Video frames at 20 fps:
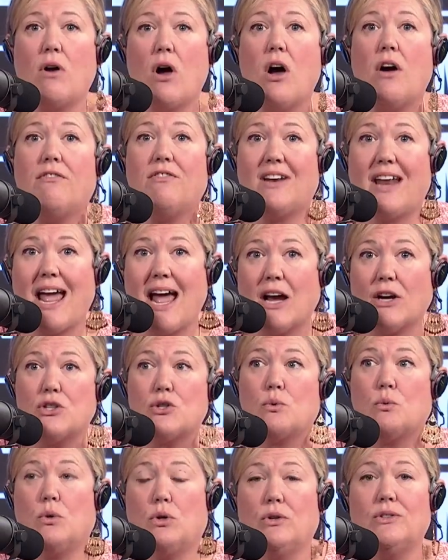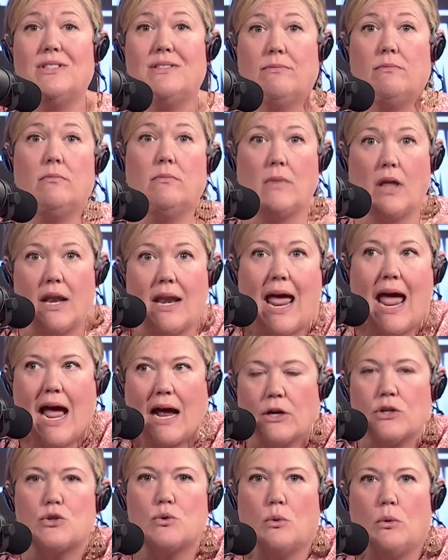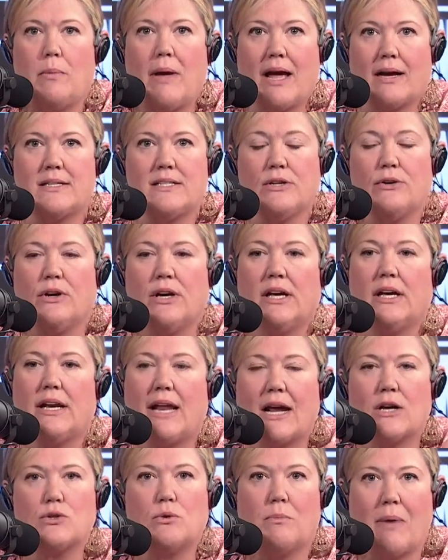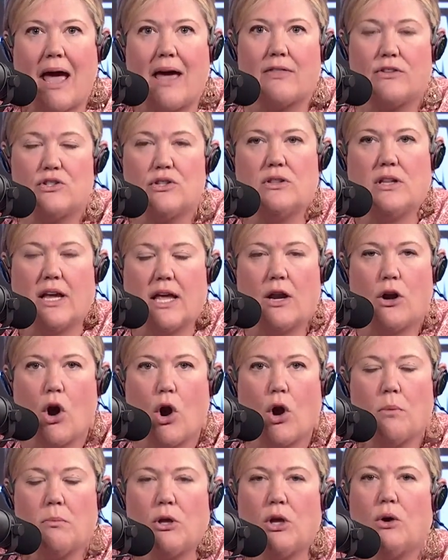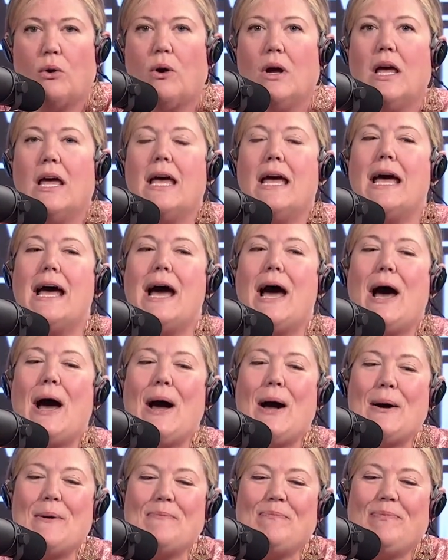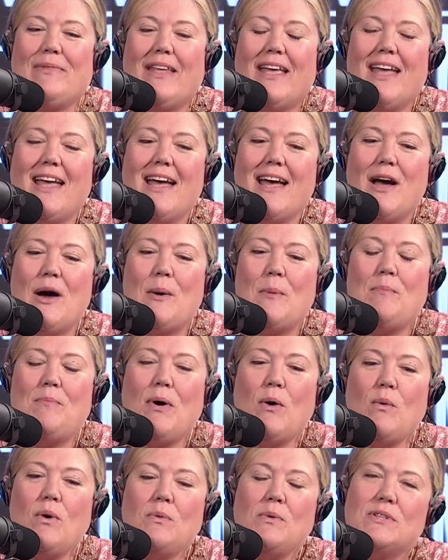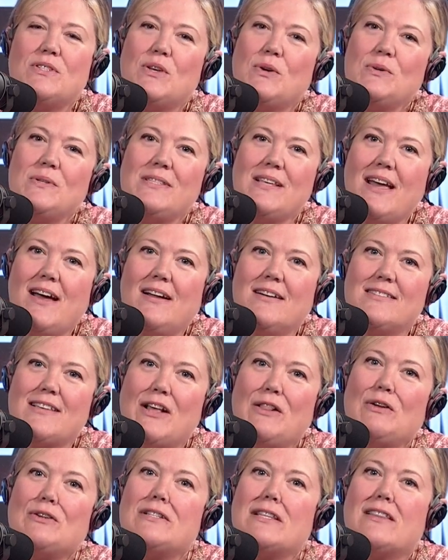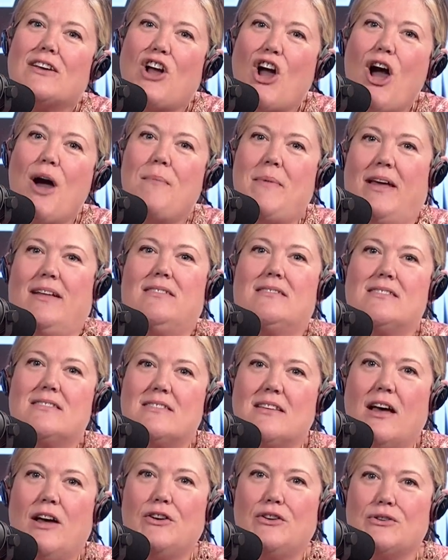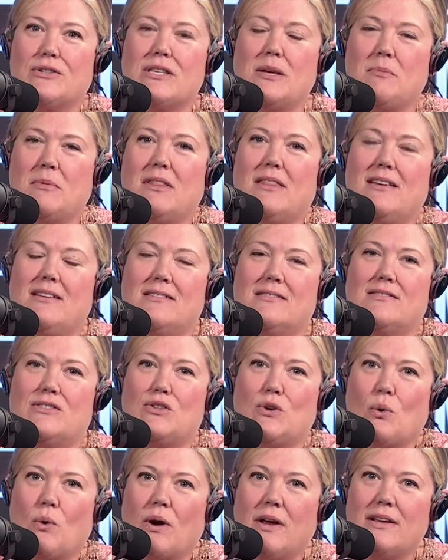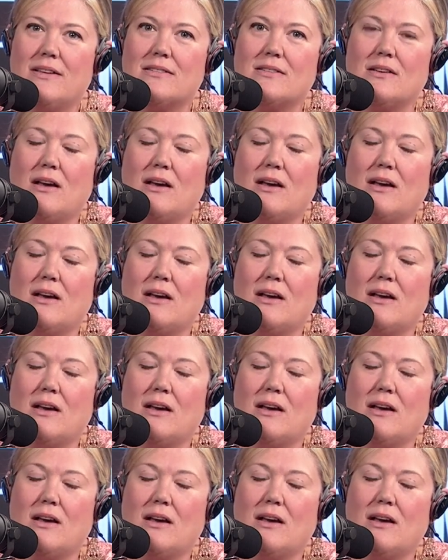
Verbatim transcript: off an actual an actual bacteria, an actual pathogen that can harm you. Um, but what was so sad is I looked at the comments under some of these stories.